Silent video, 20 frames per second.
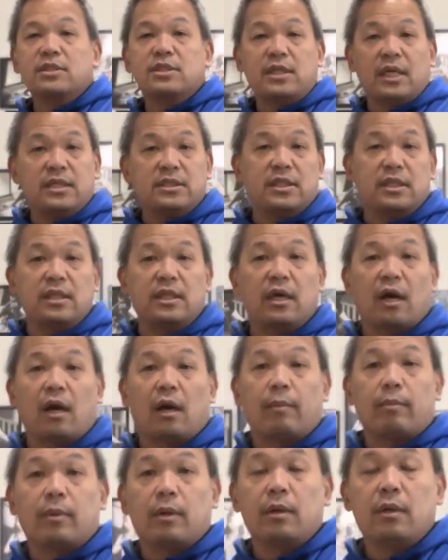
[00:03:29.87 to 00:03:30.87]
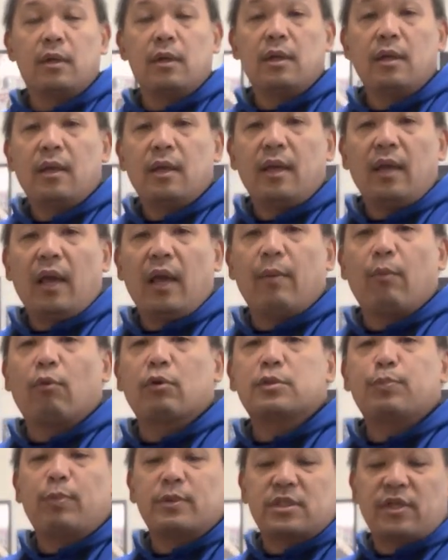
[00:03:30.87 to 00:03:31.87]
stays in the arm. And more
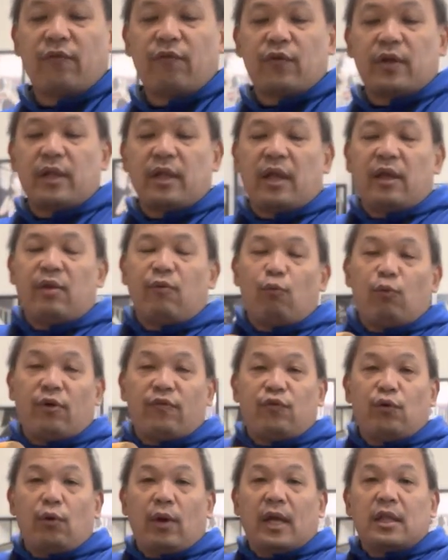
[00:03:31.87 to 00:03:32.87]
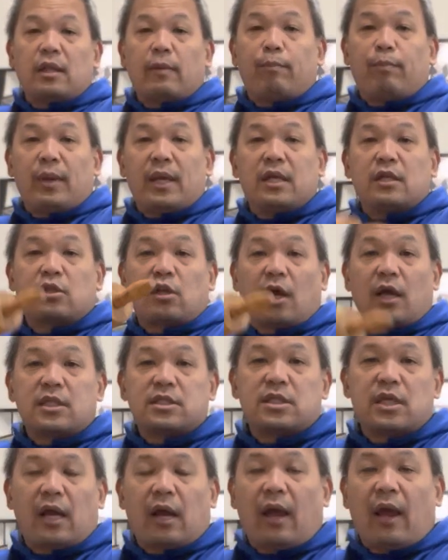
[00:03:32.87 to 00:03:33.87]
specifically, if you end up being
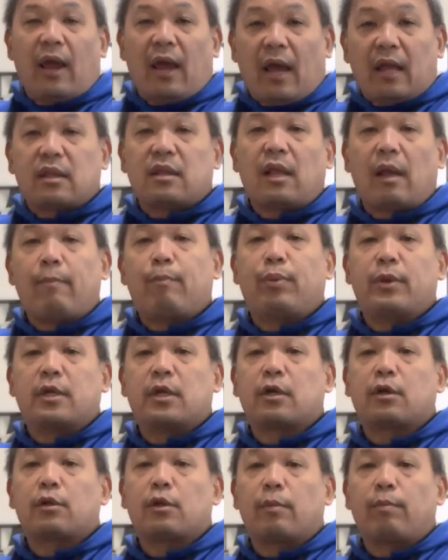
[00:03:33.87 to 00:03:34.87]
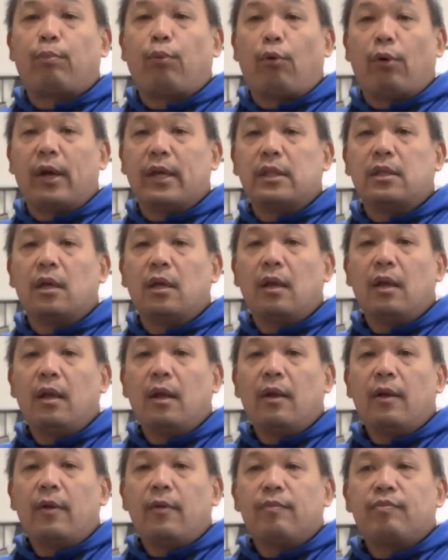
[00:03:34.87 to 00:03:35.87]
touched at that particular point,
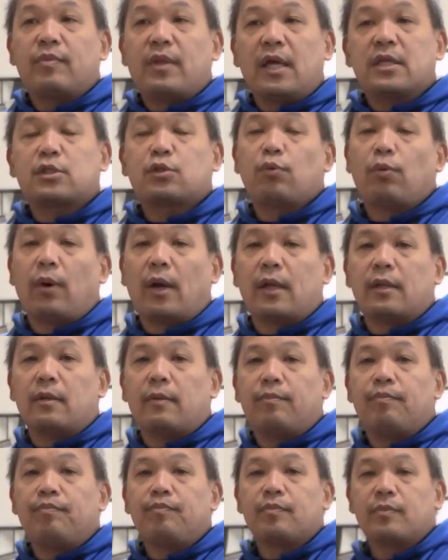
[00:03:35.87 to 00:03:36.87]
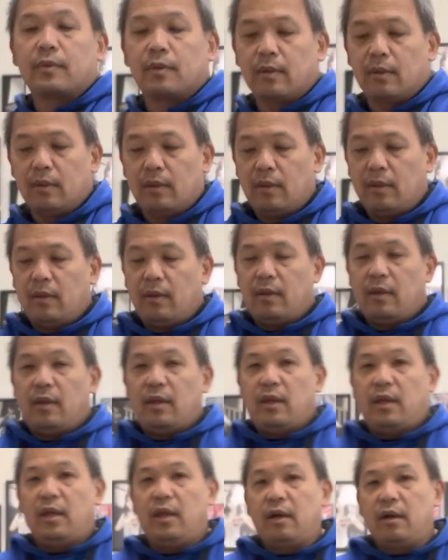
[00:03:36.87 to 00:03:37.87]
guess what?
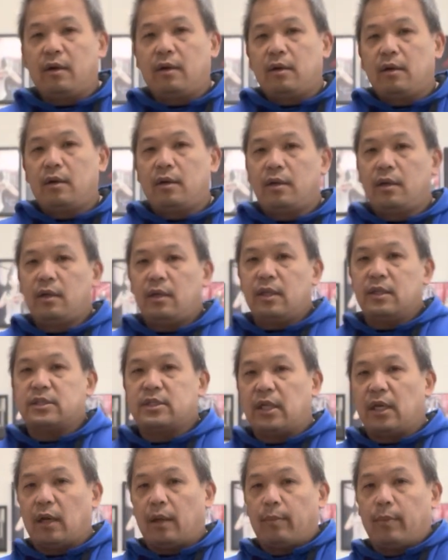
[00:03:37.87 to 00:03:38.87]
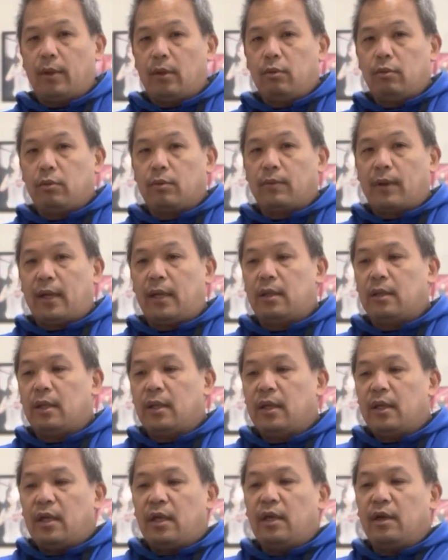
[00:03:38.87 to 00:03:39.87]
Here is the elbow, right?
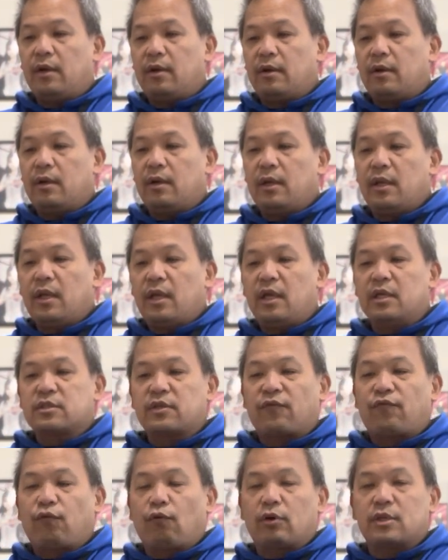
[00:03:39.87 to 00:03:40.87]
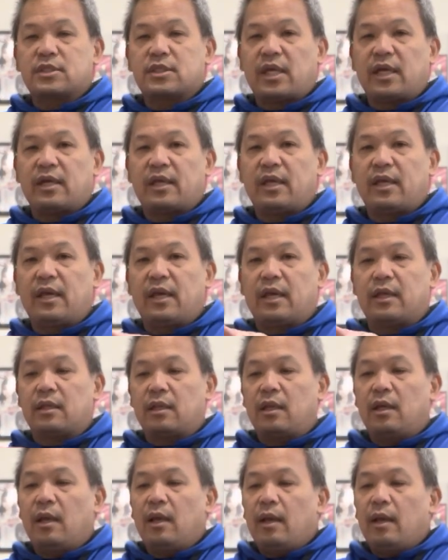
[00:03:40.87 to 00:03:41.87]
Here is the force kicking in.